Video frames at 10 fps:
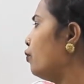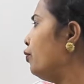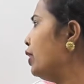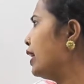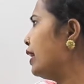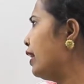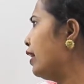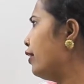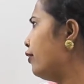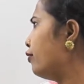we can
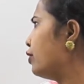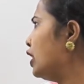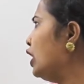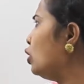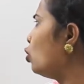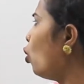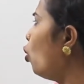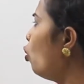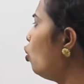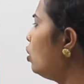have
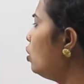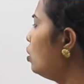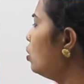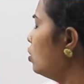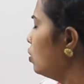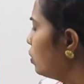ketone,